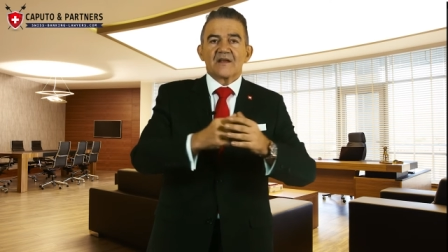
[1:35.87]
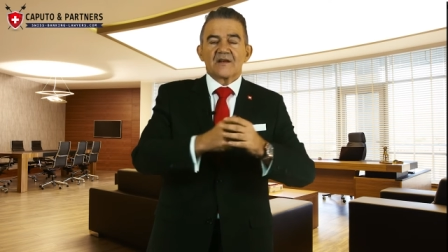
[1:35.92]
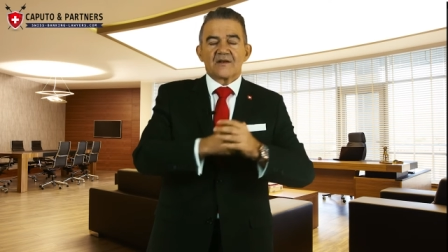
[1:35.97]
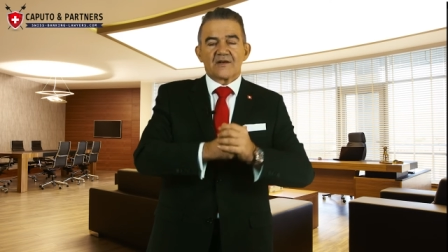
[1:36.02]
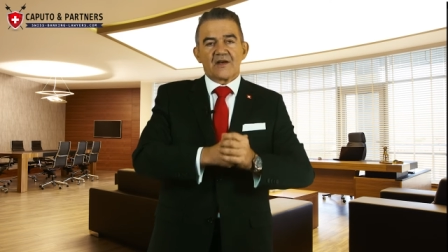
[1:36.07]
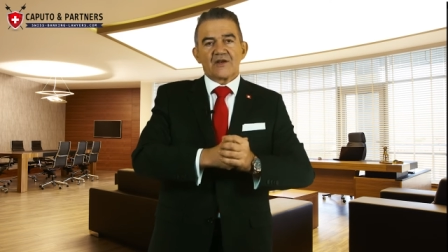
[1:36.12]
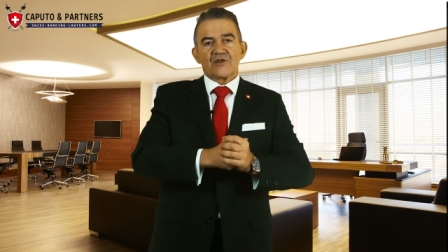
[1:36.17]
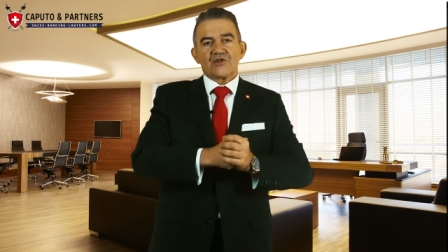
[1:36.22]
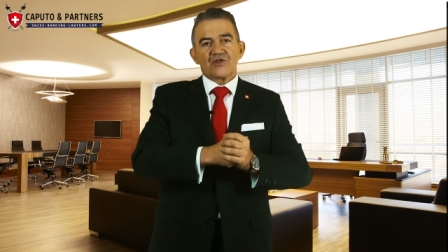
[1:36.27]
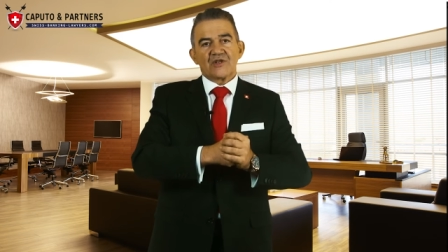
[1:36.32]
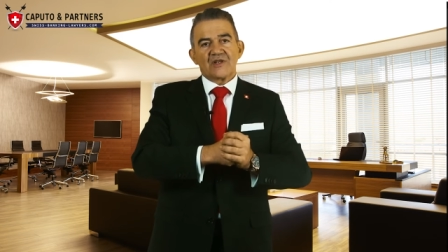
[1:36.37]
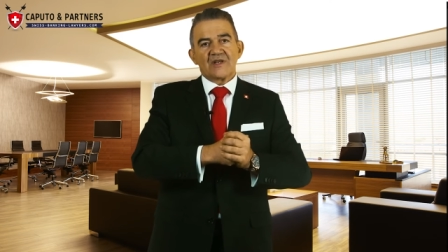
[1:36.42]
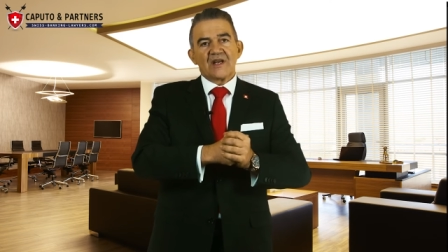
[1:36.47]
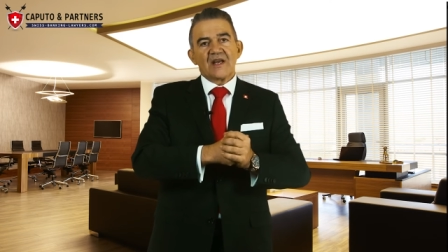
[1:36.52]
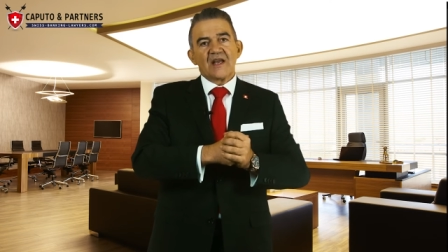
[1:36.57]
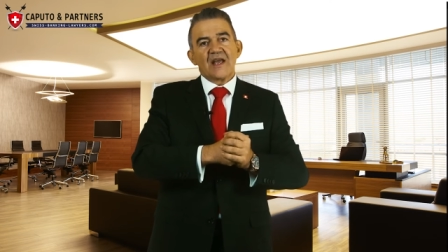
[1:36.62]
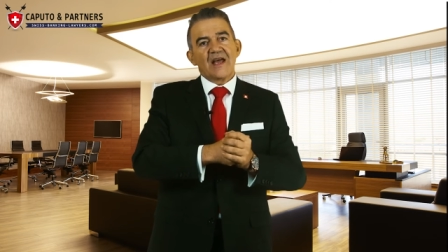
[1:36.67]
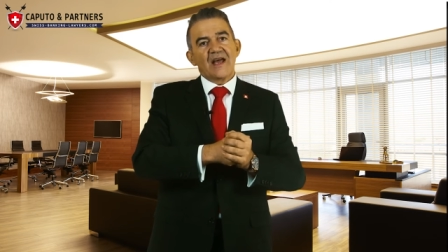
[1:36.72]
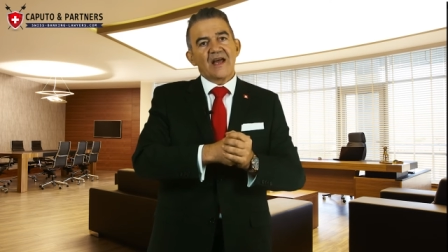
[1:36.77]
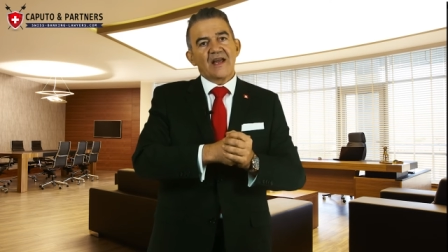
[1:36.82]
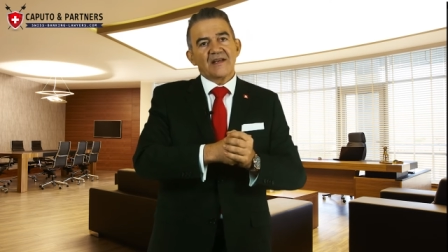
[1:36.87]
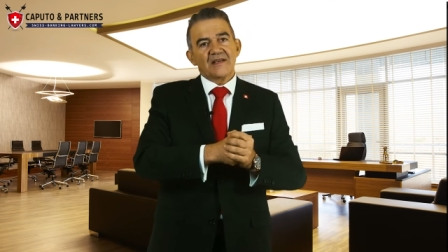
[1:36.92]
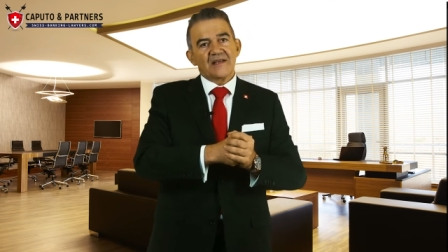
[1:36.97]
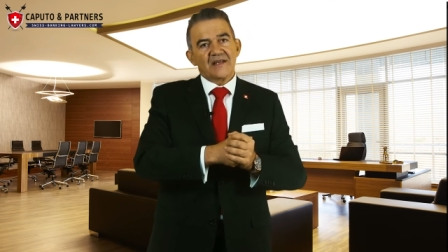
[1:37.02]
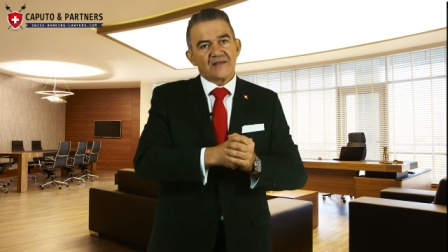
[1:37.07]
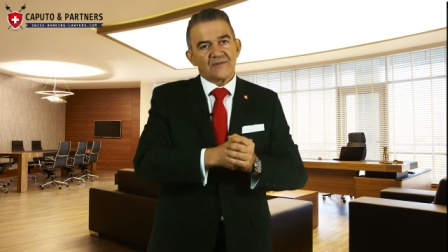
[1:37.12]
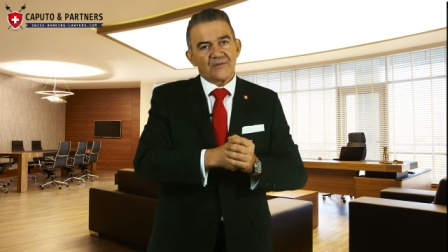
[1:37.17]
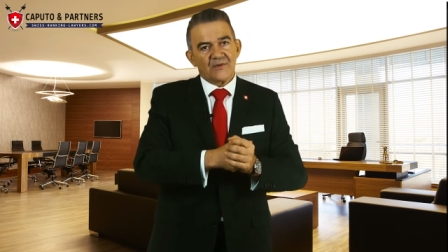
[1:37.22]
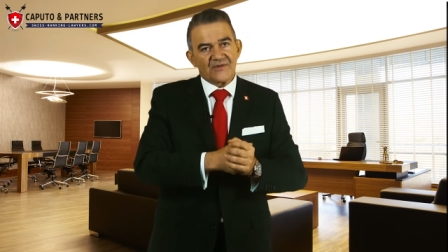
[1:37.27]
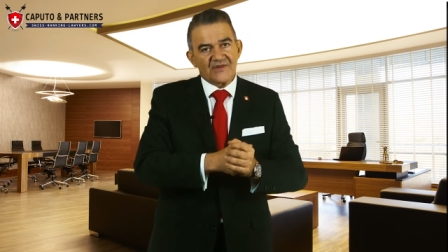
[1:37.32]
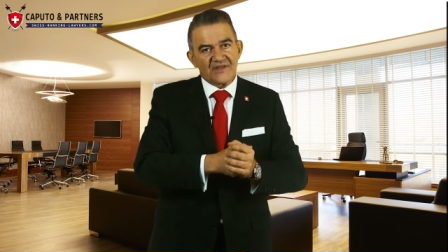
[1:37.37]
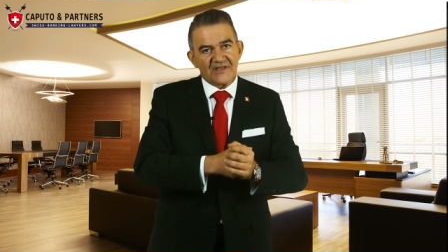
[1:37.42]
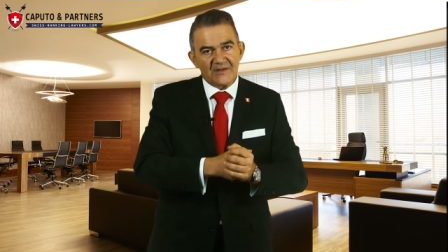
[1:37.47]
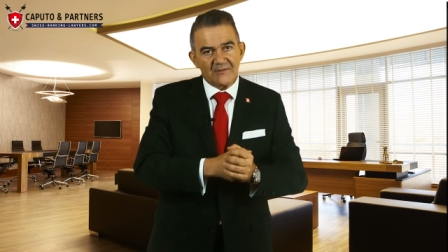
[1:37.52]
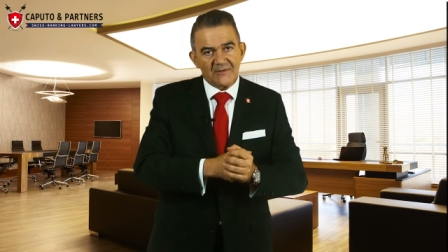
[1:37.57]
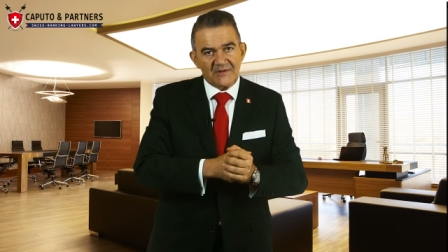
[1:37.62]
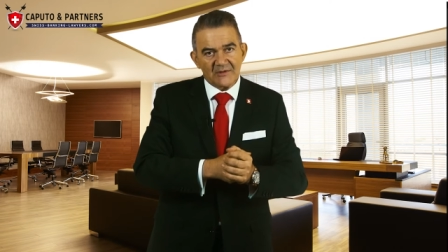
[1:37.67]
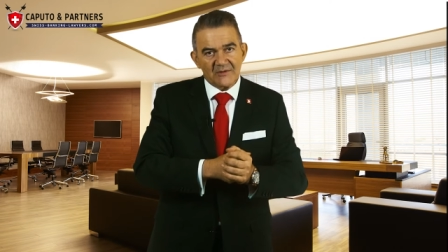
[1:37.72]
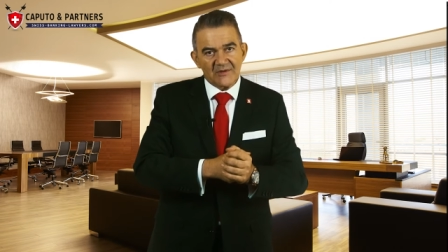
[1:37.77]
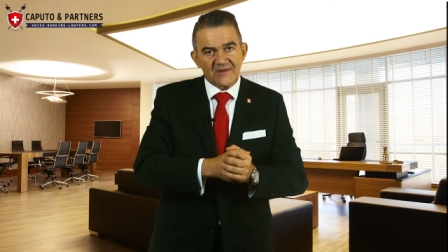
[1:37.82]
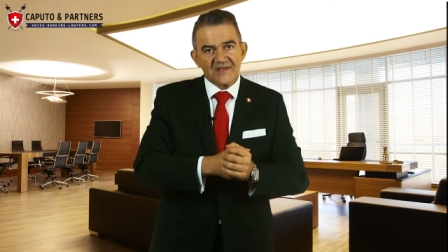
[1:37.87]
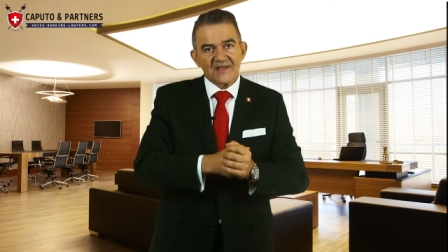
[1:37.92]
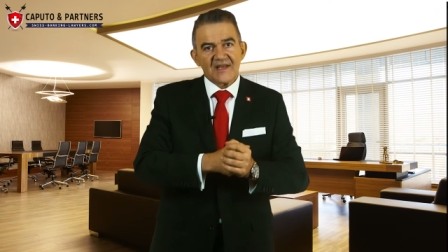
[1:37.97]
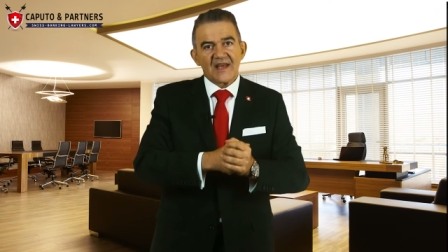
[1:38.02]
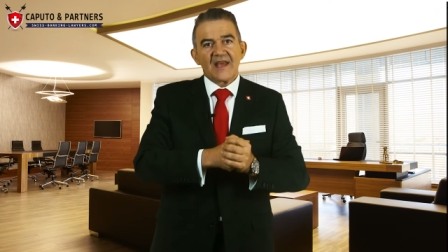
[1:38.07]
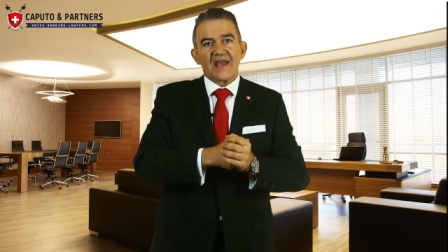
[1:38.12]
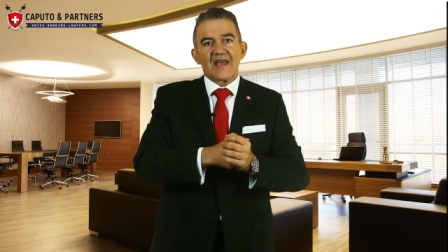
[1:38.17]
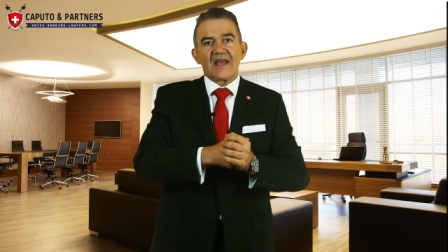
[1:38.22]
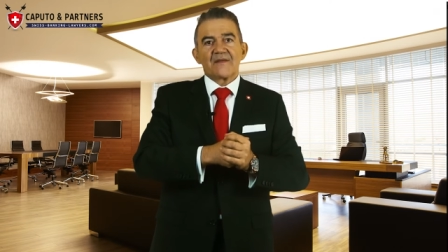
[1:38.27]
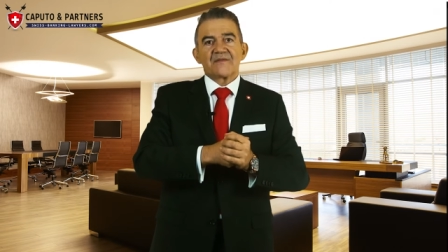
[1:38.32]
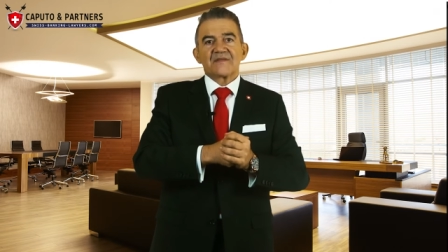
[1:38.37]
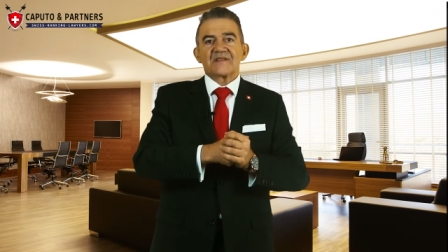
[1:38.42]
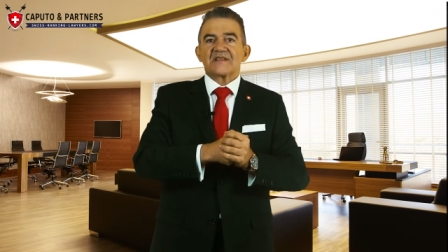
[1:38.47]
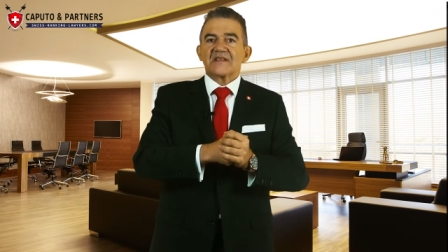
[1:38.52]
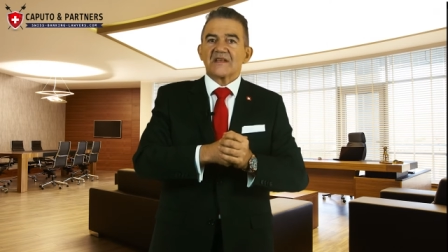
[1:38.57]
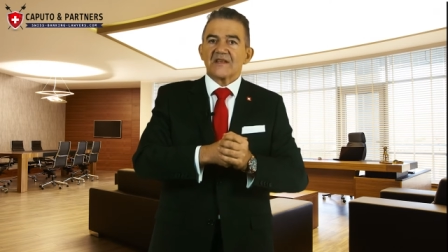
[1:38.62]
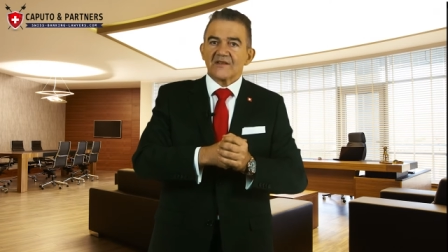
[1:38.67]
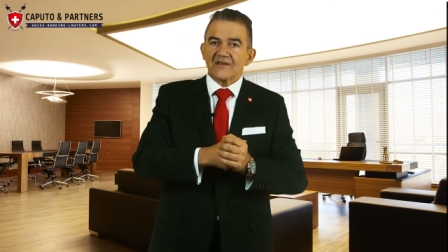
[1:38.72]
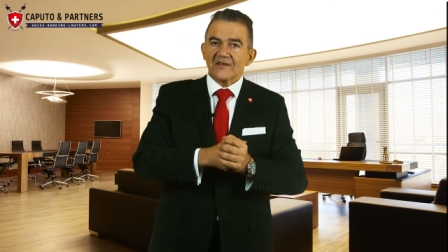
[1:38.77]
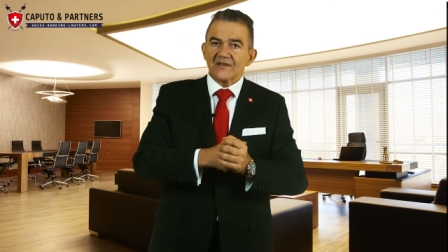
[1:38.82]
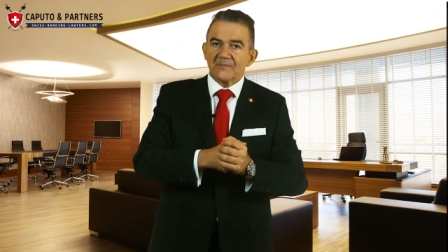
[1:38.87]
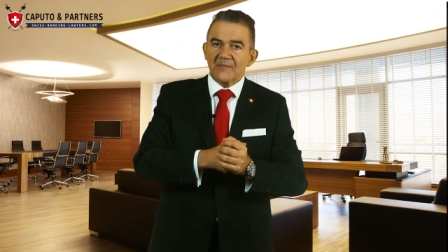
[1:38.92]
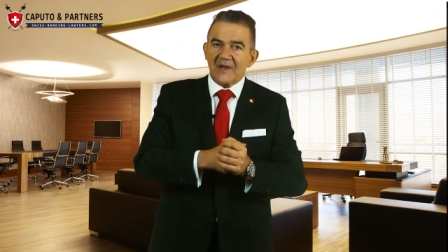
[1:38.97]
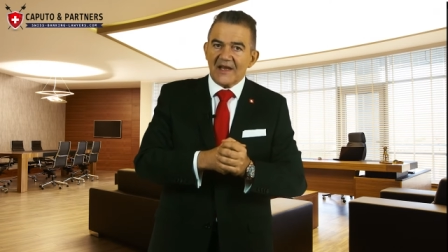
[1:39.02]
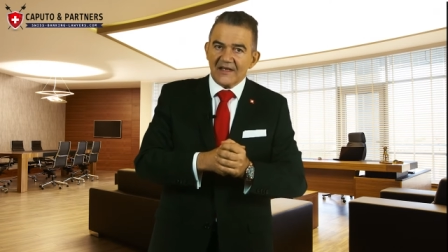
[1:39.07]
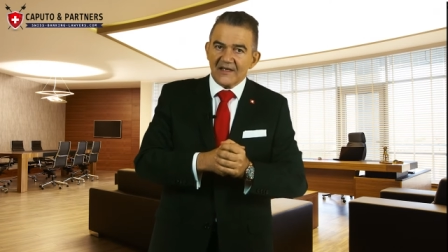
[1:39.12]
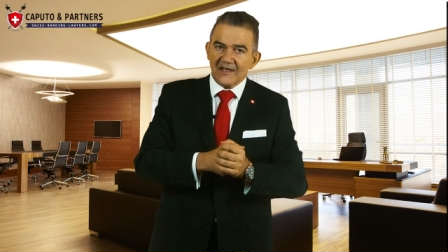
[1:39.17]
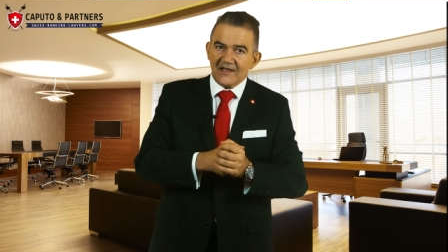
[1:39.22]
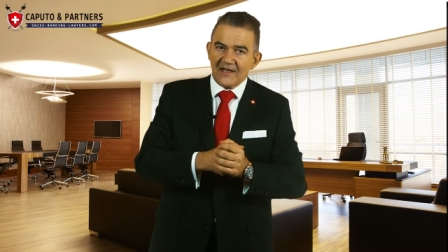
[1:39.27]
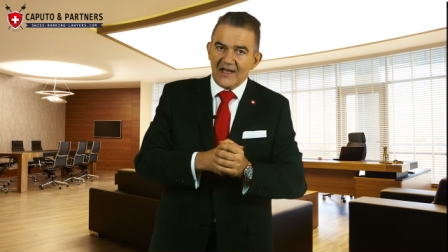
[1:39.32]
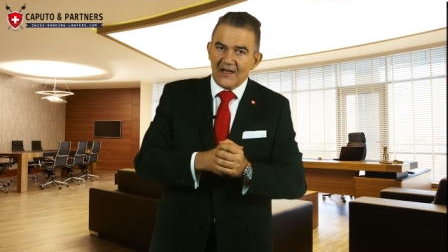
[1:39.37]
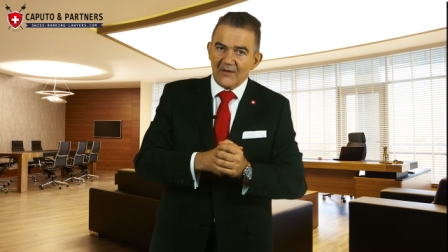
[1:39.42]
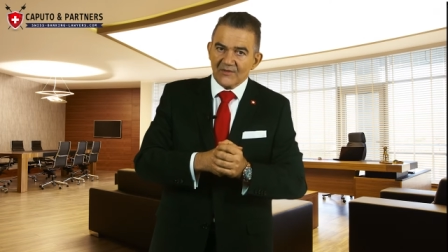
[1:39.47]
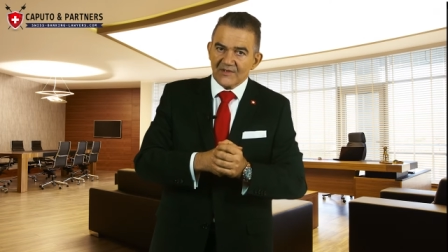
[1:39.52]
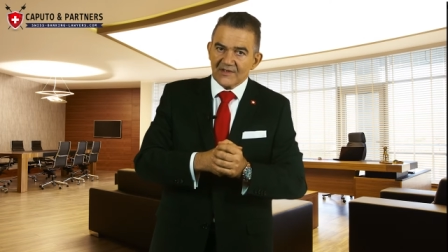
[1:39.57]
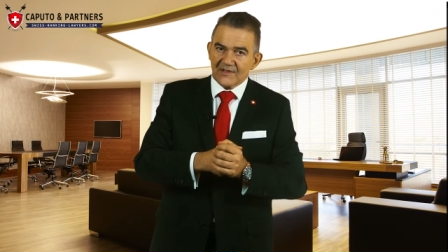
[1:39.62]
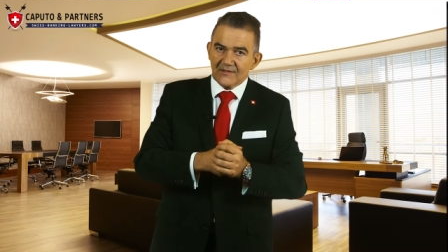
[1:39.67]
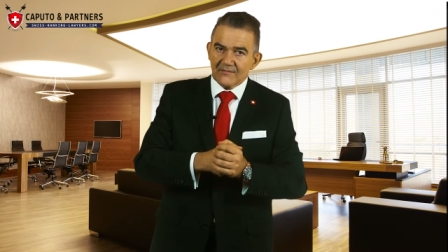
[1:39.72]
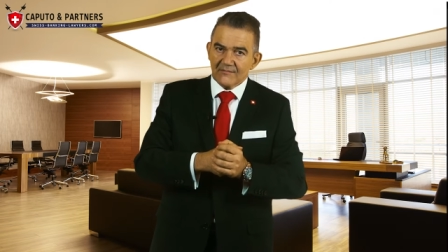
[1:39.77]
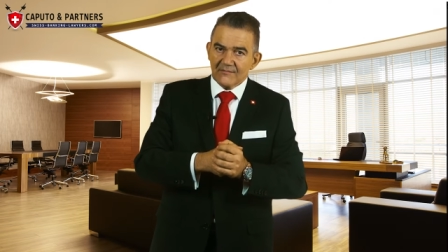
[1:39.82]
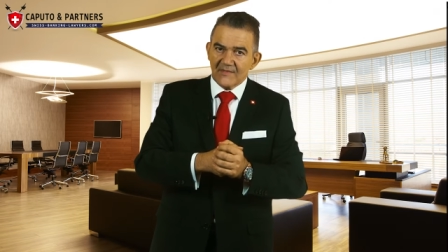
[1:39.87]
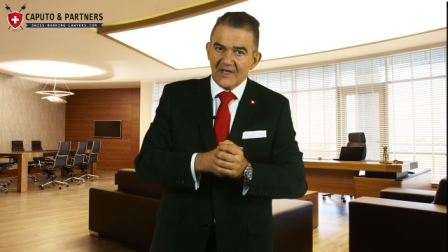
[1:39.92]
Russian high net worth individuals have secret bank accounts.